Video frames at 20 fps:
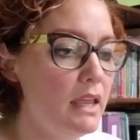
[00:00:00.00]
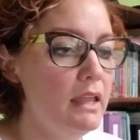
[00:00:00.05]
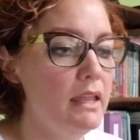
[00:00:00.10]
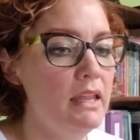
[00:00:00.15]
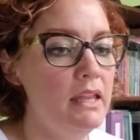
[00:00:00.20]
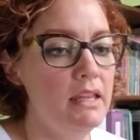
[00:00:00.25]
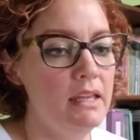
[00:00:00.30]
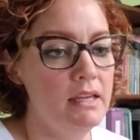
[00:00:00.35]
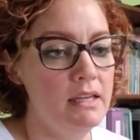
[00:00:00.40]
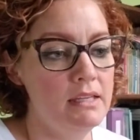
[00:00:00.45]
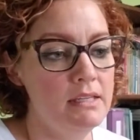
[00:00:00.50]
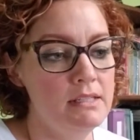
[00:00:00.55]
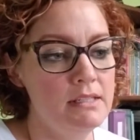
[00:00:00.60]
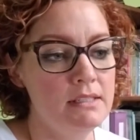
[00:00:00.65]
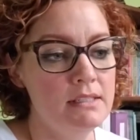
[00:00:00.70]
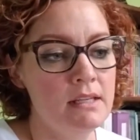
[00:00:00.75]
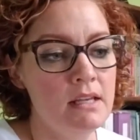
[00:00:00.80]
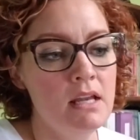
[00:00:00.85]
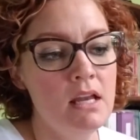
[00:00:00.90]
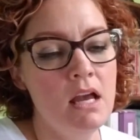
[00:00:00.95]

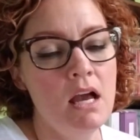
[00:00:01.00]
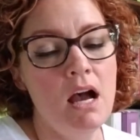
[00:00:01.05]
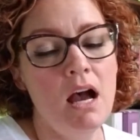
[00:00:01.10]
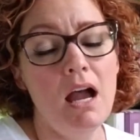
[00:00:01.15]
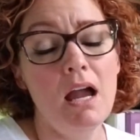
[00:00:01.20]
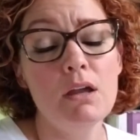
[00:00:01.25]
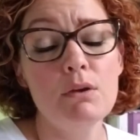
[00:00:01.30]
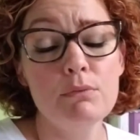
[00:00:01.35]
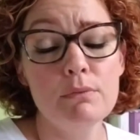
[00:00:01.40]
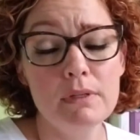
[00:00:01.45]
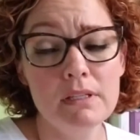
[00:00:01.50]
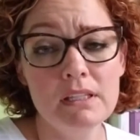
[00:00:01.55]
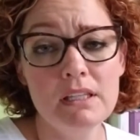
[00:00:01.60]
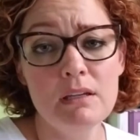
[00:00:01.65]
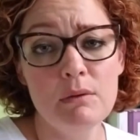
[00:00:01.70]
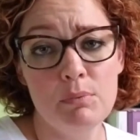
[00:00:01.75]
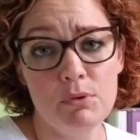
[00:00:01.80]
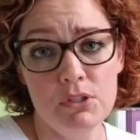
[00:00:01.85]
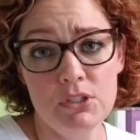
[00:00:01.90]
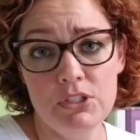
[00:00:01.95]
And I
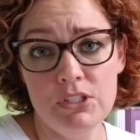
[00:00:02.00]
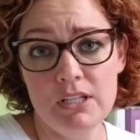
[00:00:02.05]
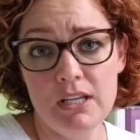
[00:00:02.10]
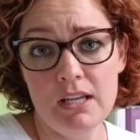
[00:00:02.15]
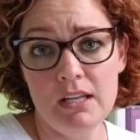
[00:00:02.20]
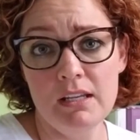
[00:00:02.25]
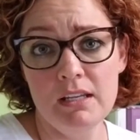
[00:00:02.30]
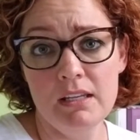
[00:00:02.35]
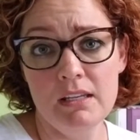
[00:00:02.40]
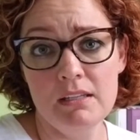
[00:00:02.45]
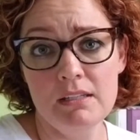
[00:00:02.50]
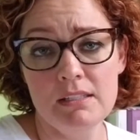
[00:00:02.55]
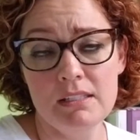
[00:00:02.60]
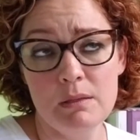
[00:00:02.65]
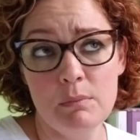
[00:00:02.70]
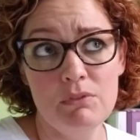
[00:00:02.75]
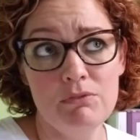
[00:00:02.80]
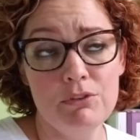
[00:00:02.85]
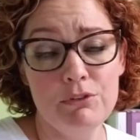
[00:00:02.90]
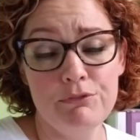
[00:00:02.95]
really appreciated
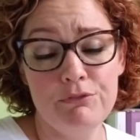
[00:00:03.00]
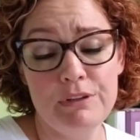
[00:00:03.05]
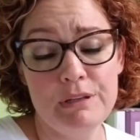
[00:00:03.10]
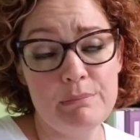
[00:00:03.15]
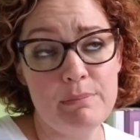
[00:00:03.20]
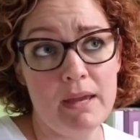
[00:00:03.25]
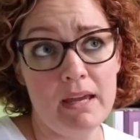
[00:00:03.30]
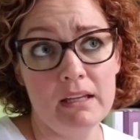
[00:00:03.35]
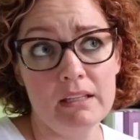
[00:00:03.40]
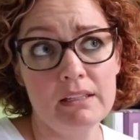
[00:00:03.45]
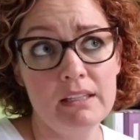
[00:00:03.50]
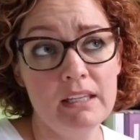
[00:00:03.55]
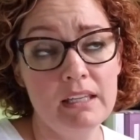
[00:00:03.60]
some of your feedback.